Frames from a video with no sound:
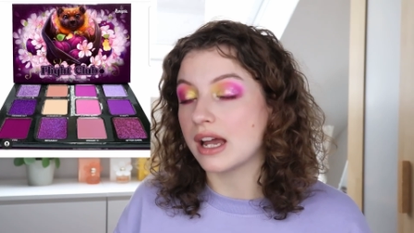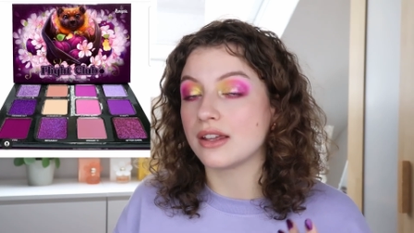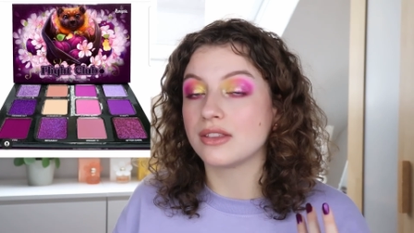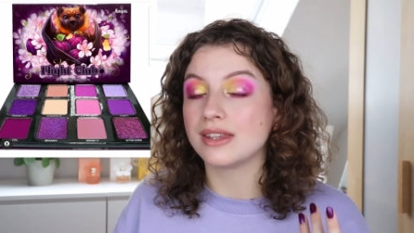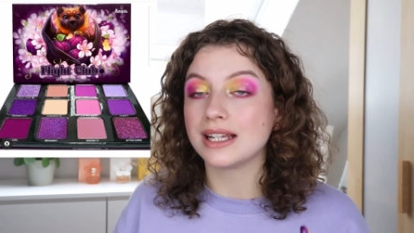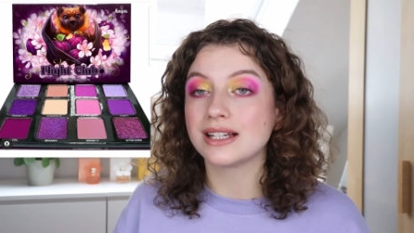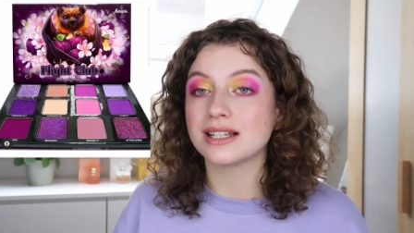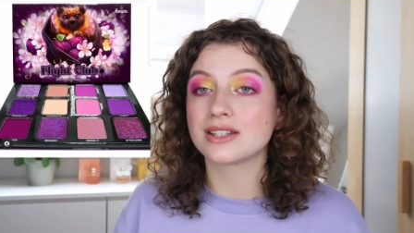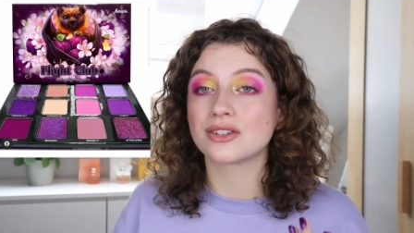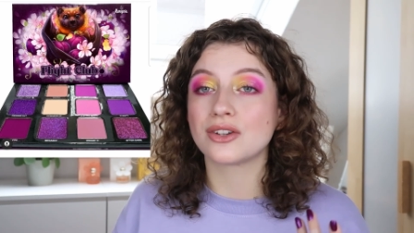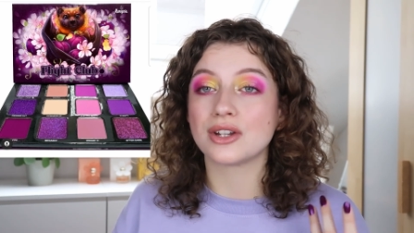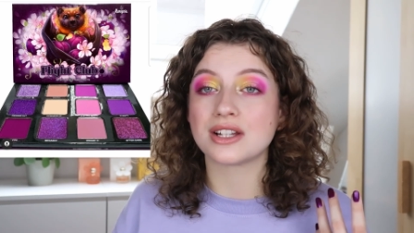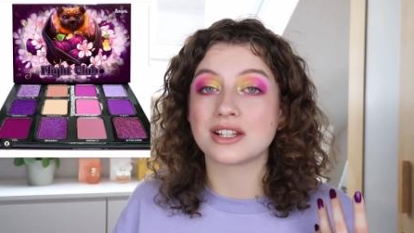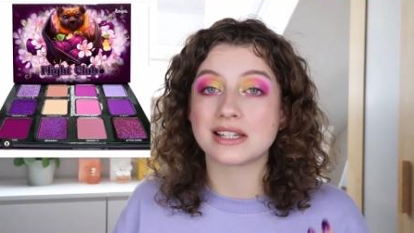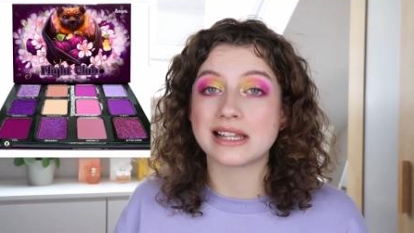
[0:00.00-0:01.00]
I think it's
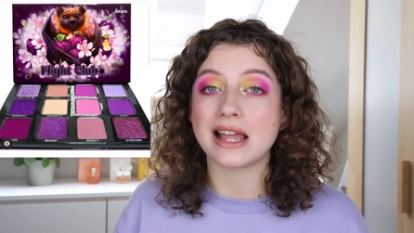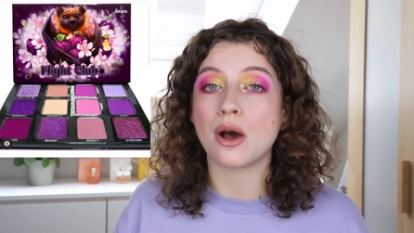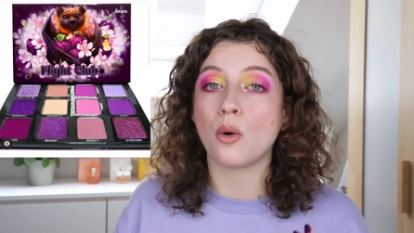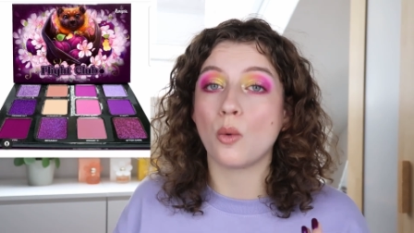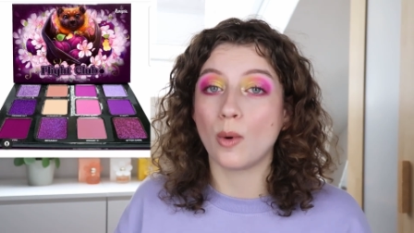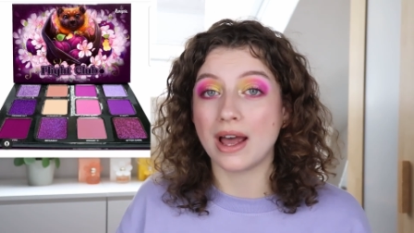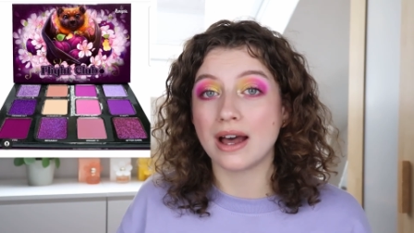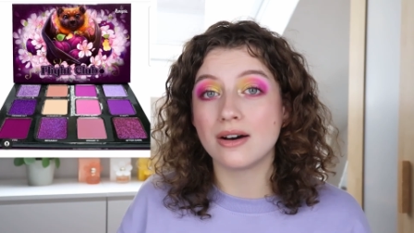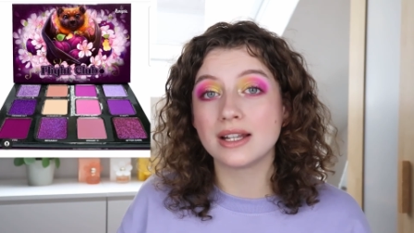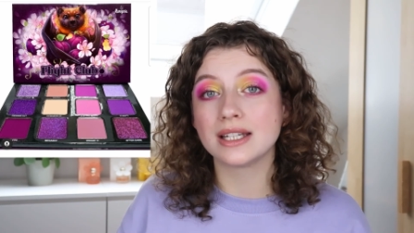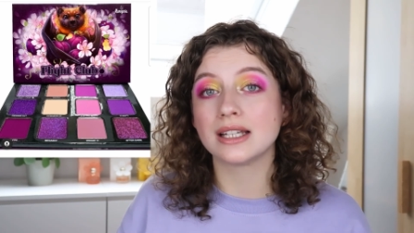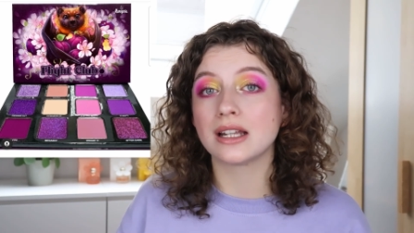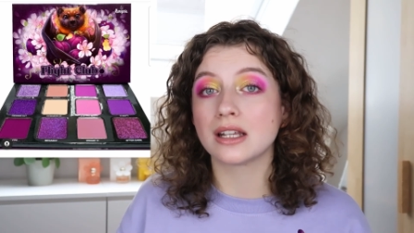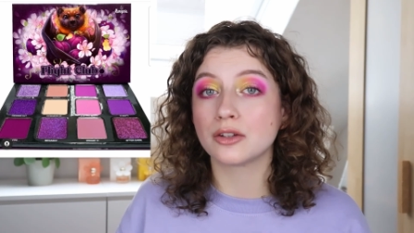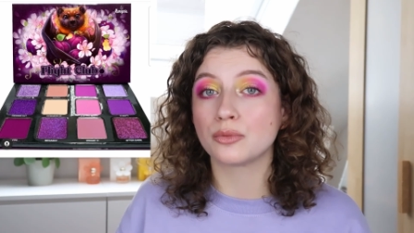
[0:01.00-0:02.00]
gonna sell well and
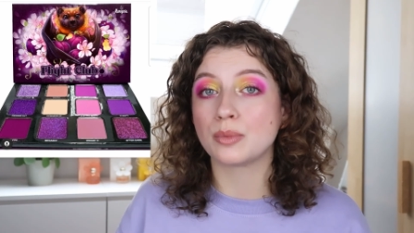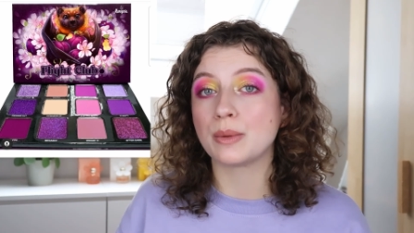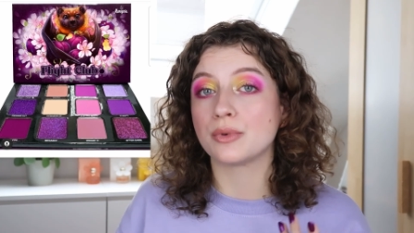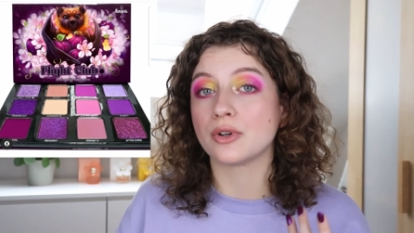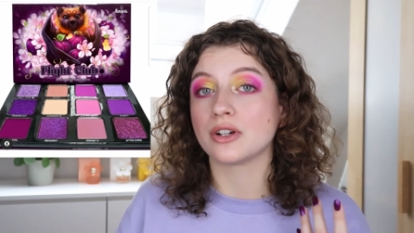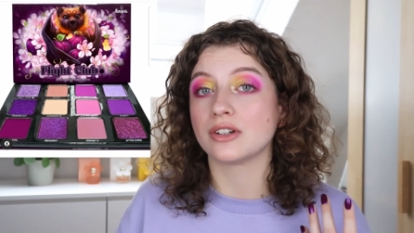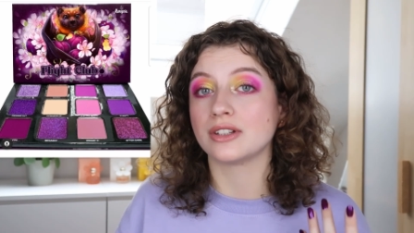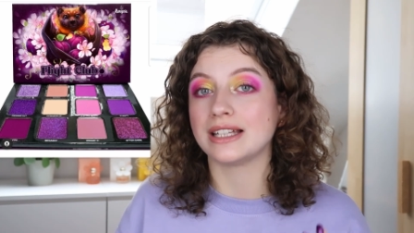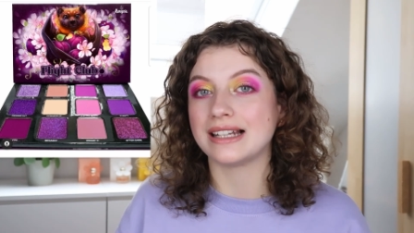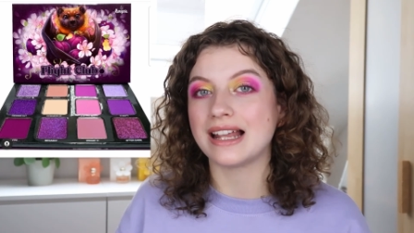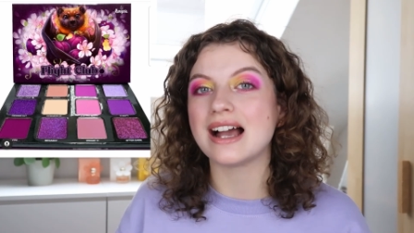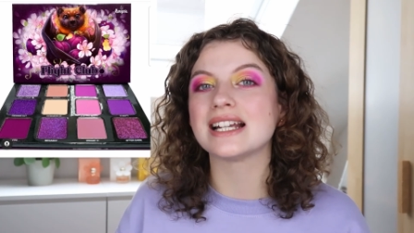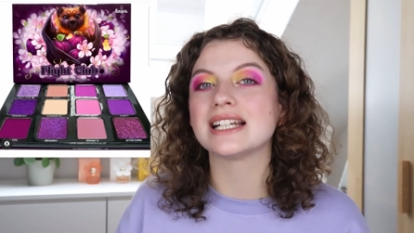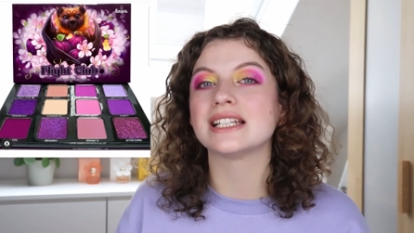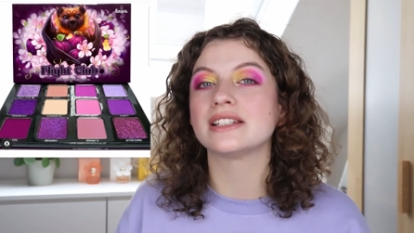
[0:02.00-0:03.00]
a lot of people are gonna
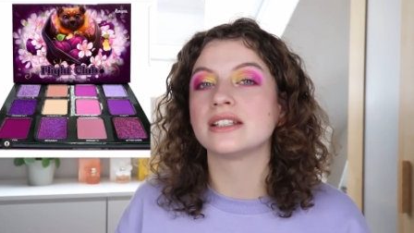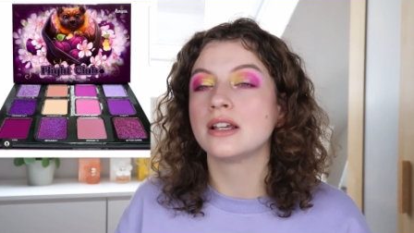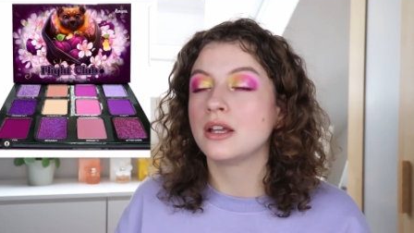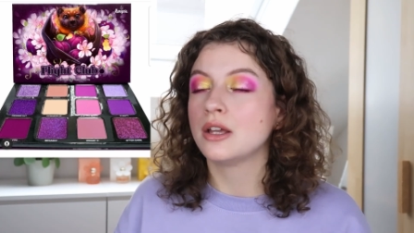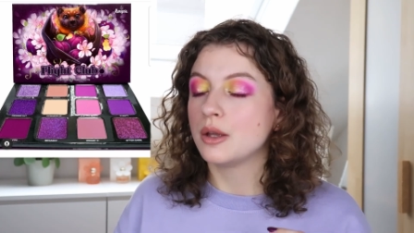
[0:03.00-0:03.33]
like it.